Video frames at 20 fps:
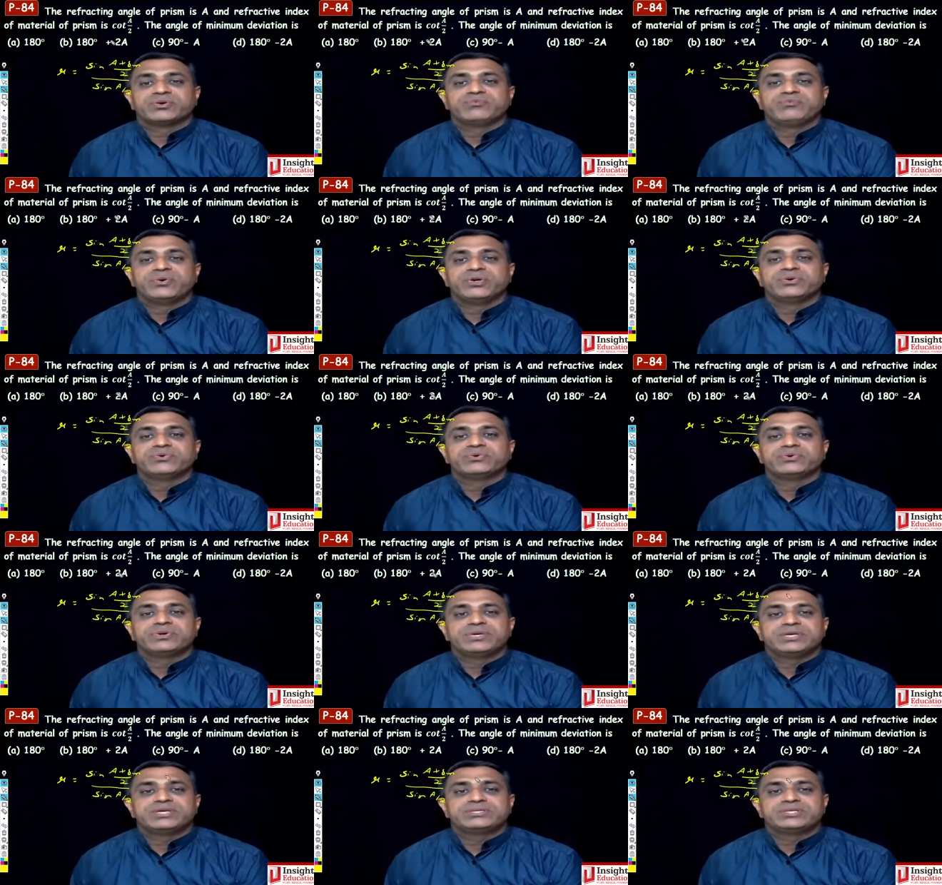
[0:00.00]

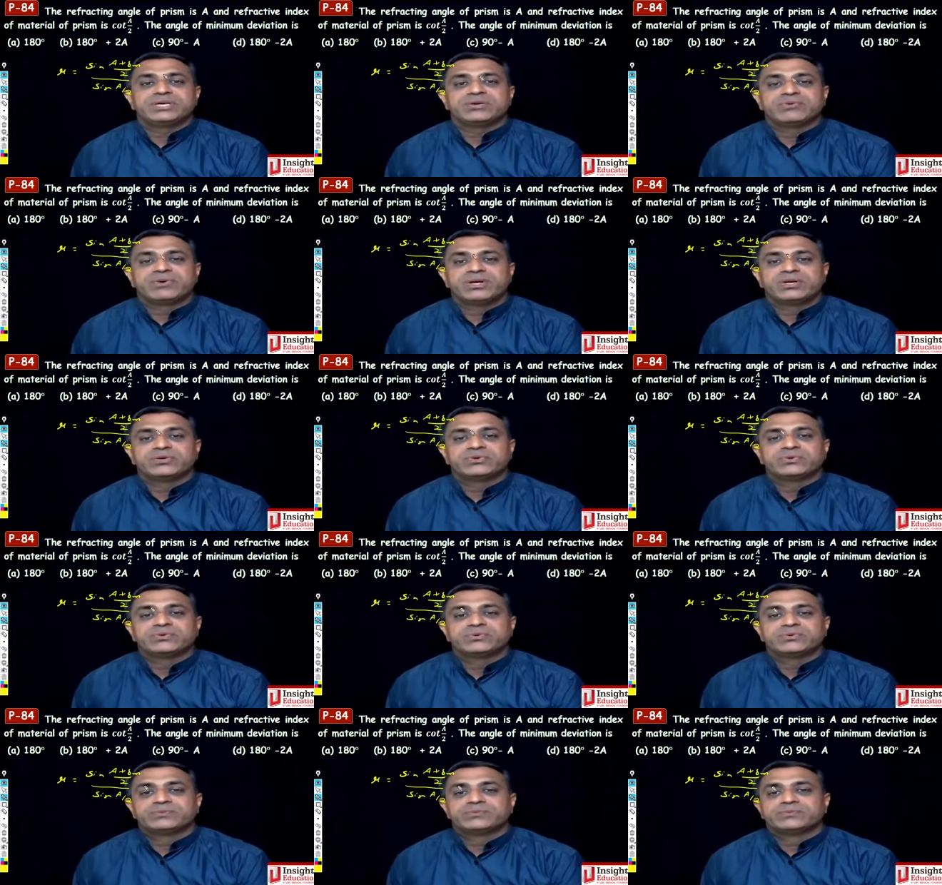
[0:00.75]
mu is equal
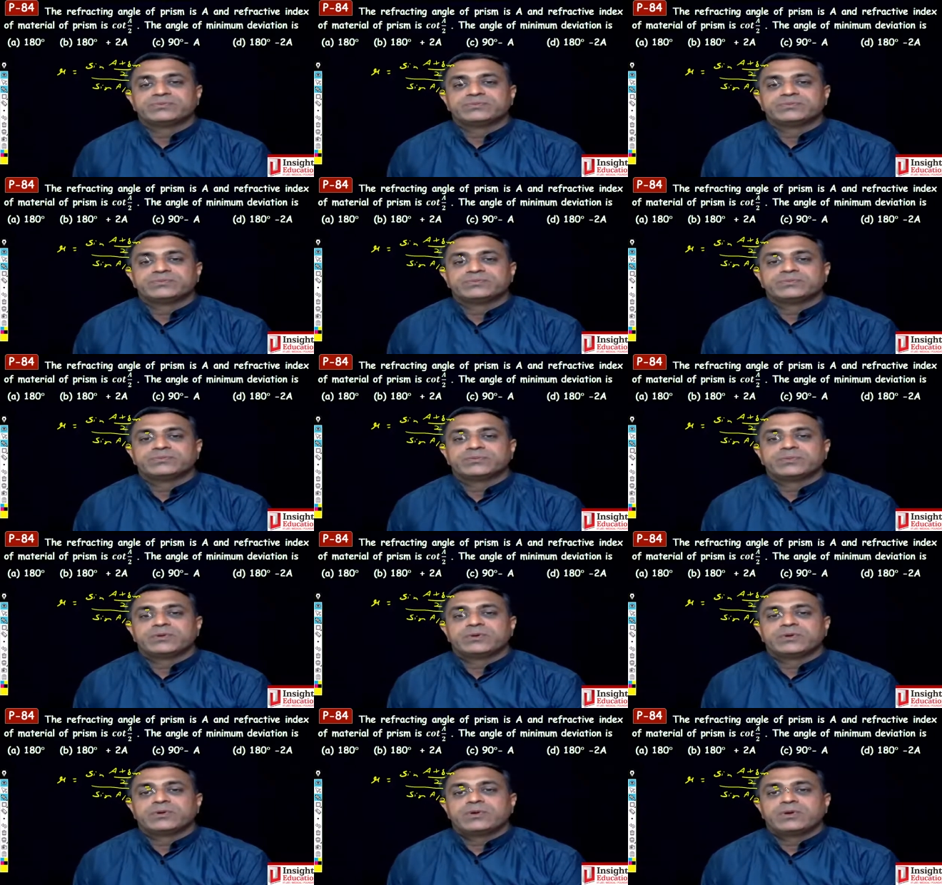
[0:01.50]
to
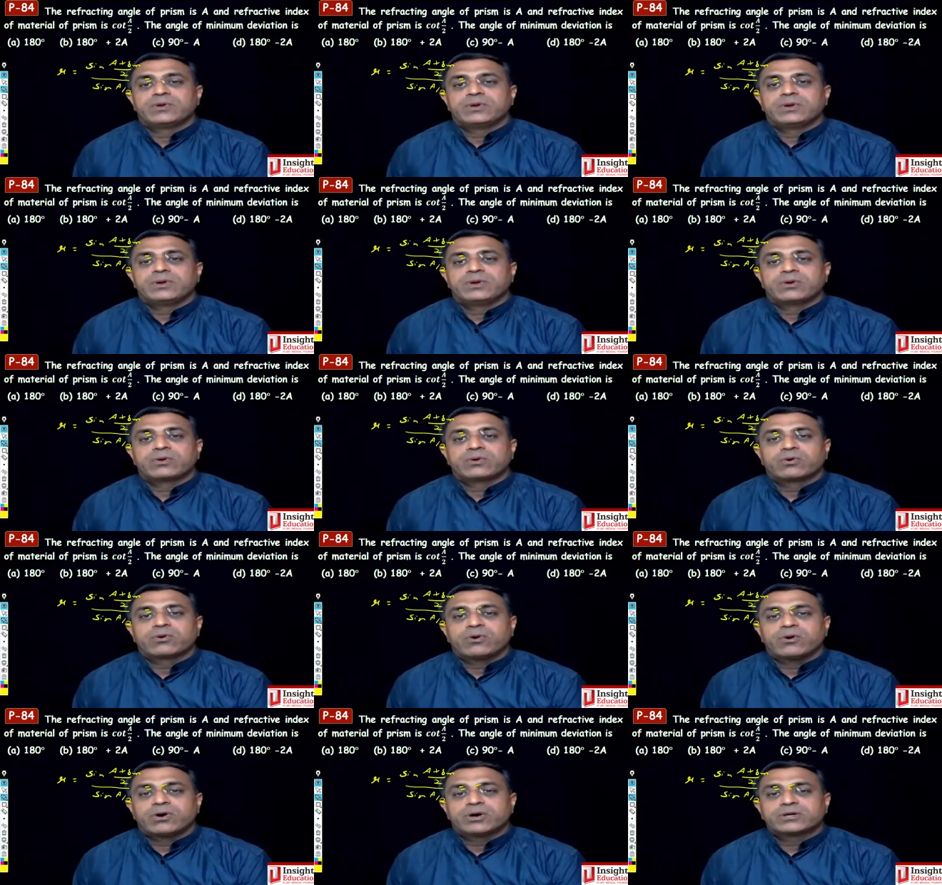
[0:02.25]

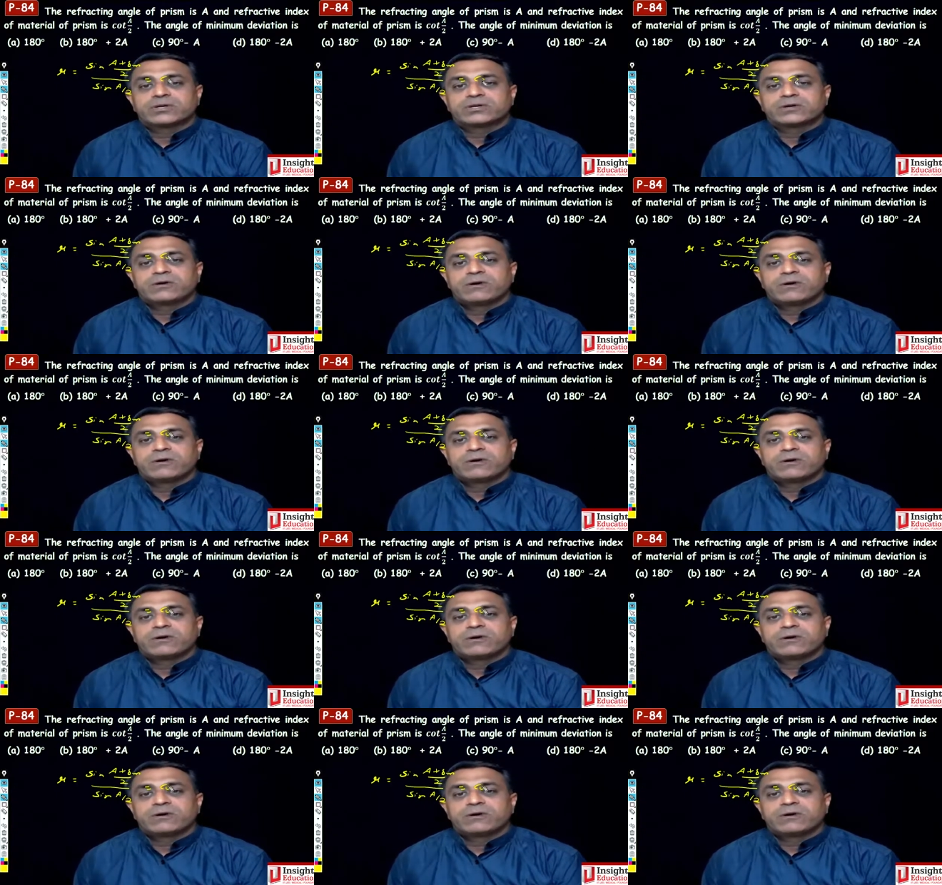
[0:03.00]
cot